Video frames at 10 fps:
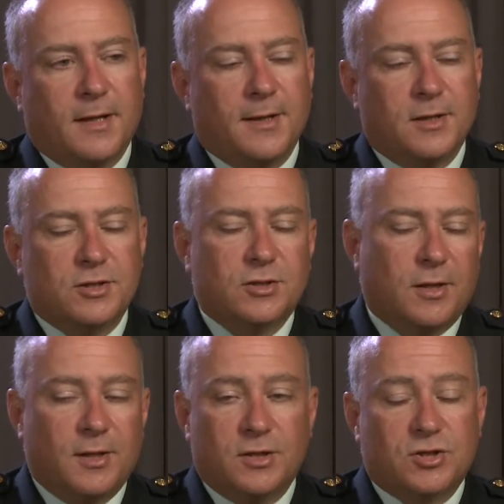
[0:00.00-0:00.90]
And
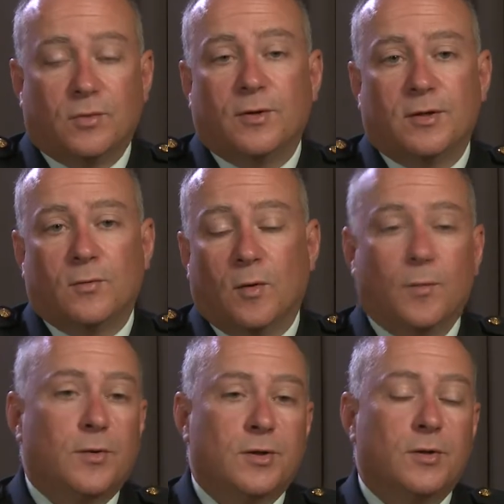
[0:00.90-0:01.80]
then, showing what
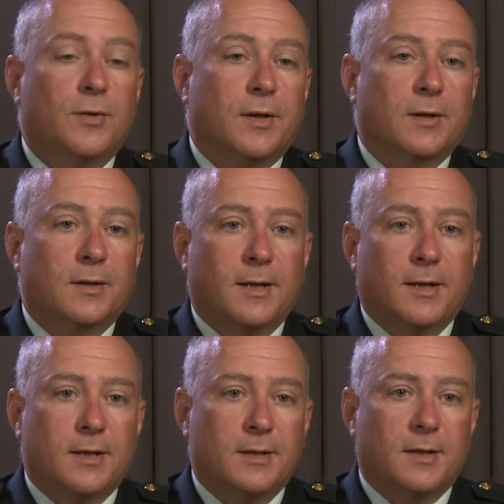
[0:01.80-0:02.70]
we were doing,
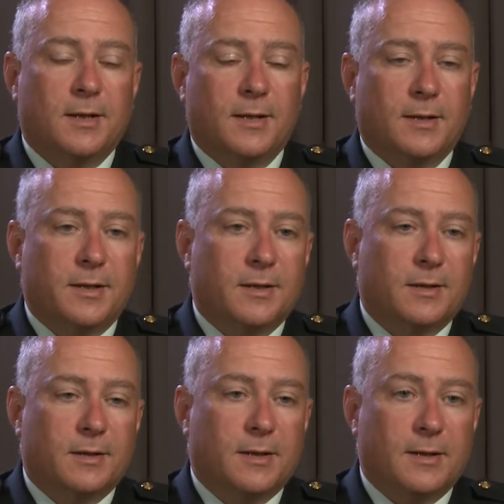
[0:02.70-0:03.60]
and
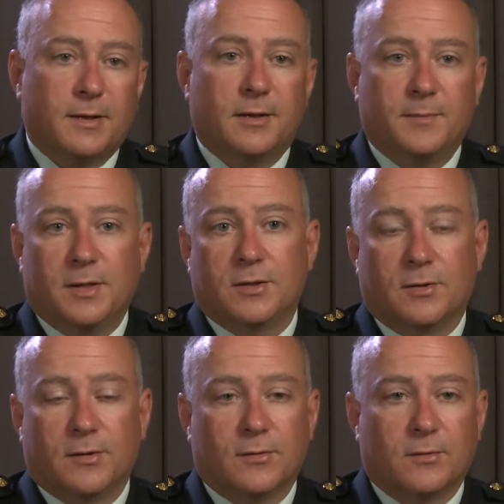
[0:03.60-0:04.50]
letting the media
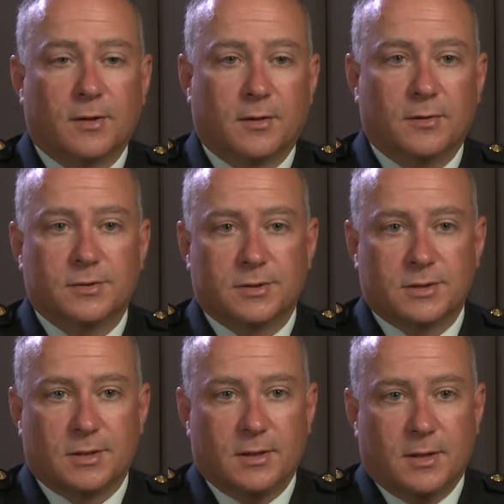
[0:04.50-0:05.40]
draw their own conclusions.